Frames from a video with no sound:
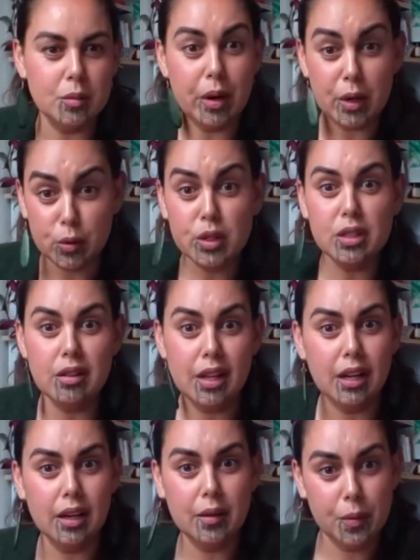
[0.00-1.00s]
but also
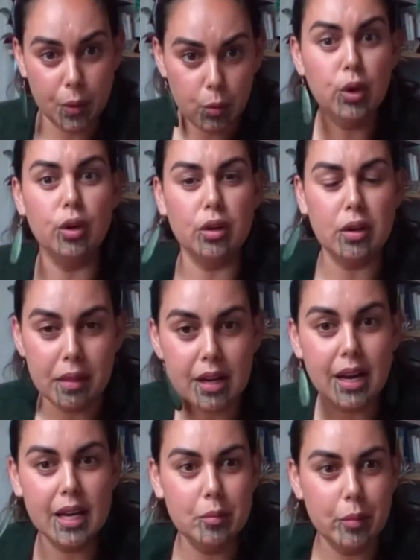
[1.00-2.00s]
the the work, the
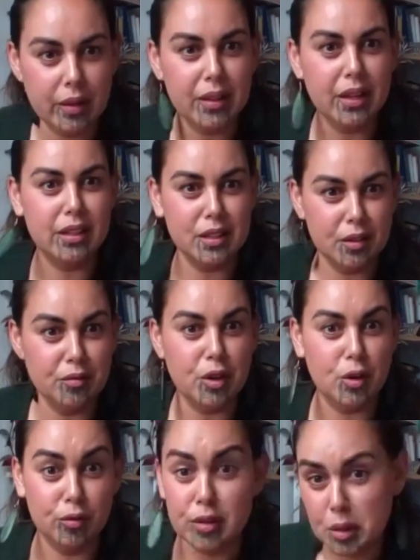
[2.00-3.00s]
labour that is
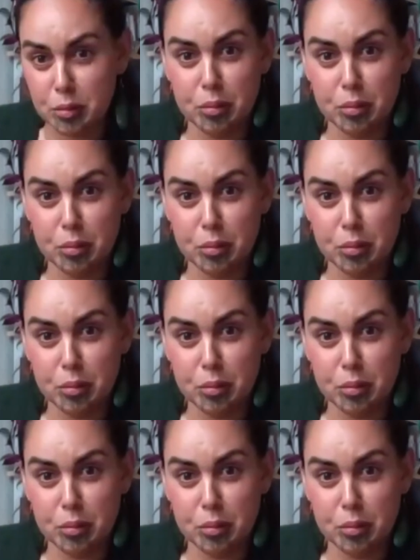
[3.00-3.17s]
involved